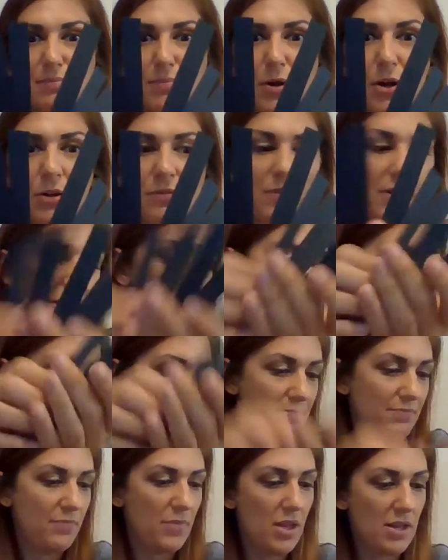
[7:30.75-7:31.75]
Perfect.
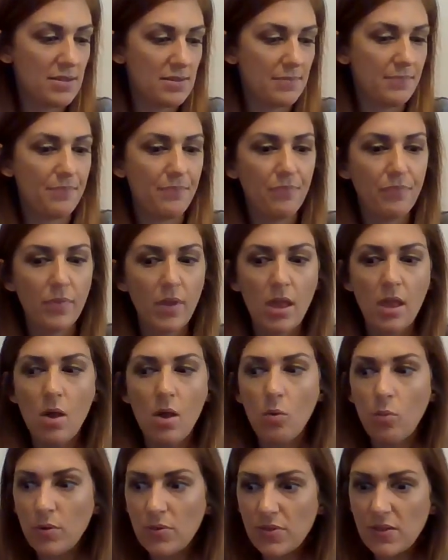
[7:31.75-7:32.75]
Awesome.
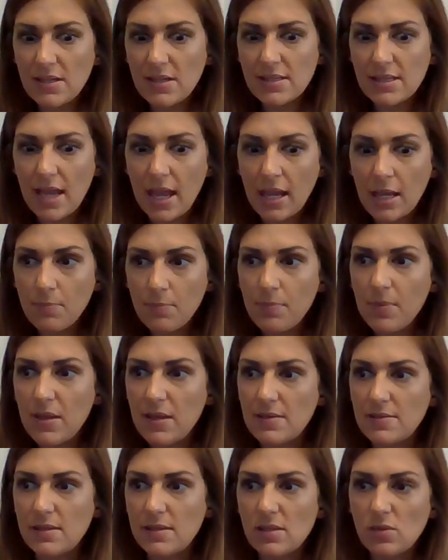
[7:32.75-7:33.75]
With these 8
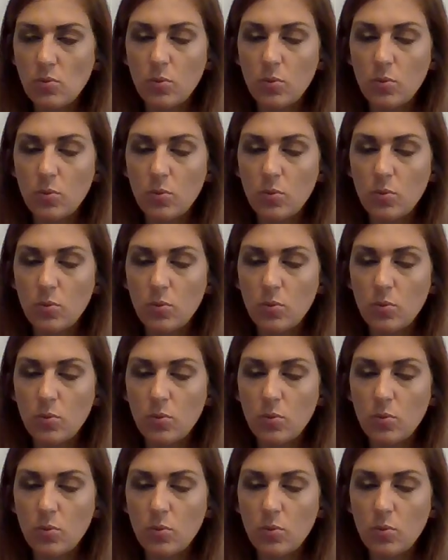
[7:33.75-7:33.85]
pieces,